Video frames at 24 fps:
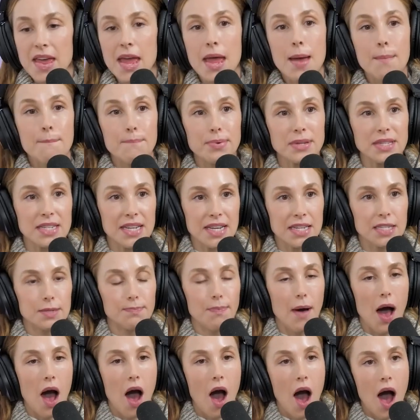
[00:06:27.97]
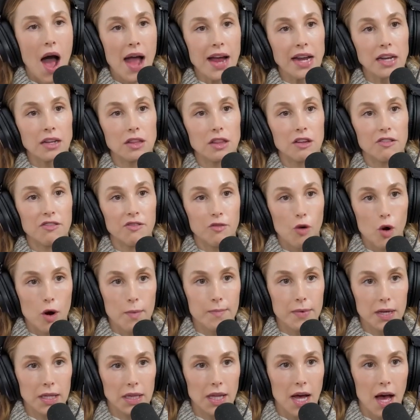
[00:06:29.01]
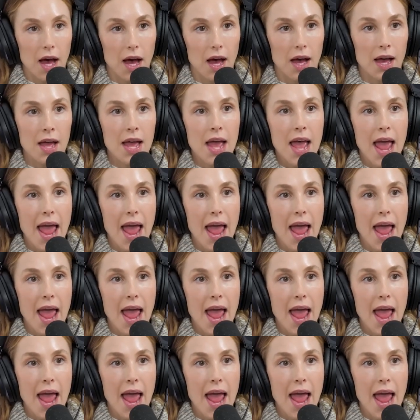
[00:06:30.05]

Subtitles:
impetus behind the formula